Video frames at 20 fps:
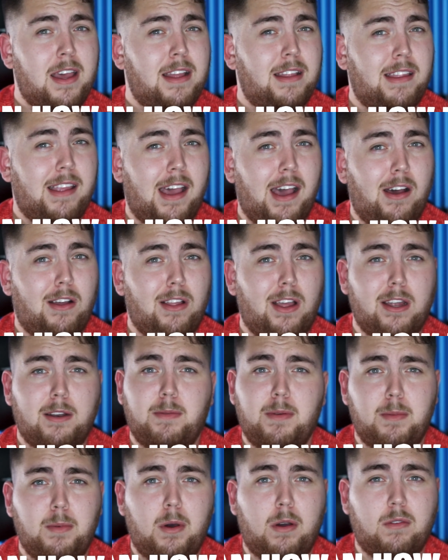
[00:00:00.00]
Now, a lot of
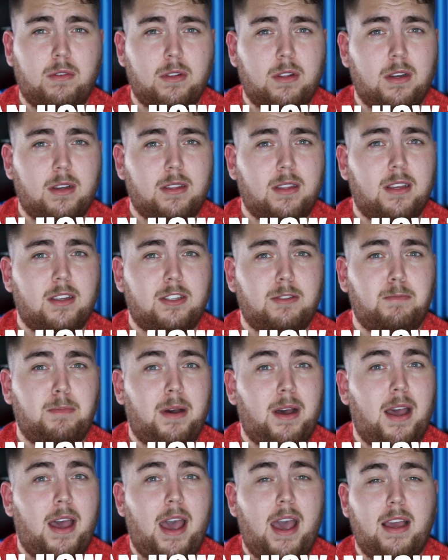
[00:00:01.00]
people overlook this,
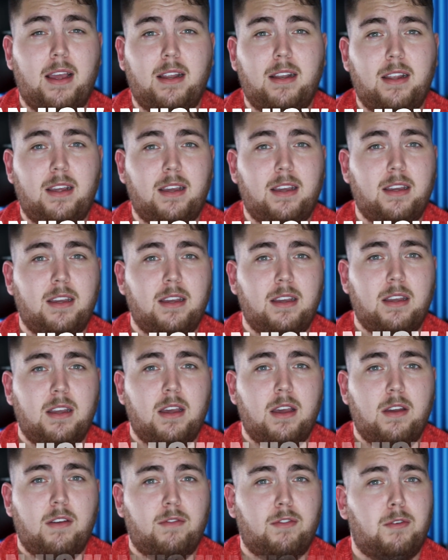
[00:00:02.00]
but editing,
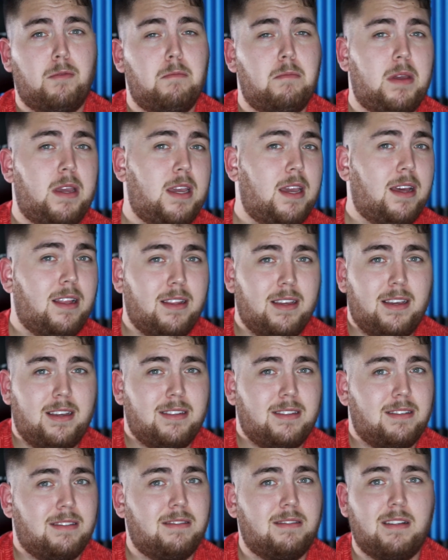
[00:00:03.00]
for me at
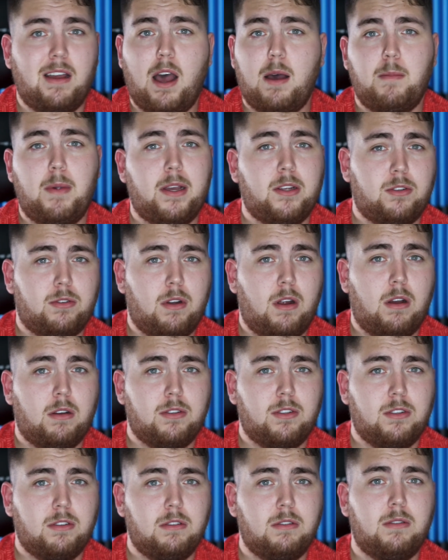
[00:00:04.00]
least, is not my strong
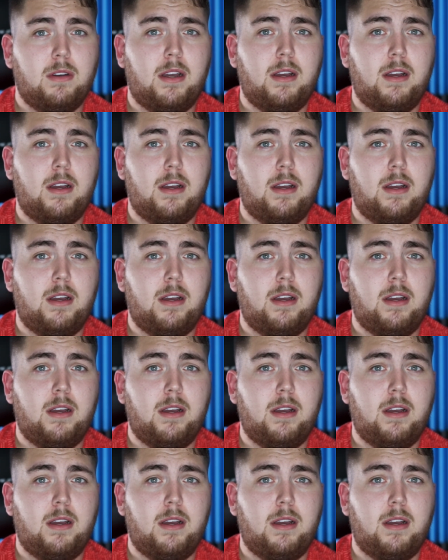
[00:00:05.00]
suit.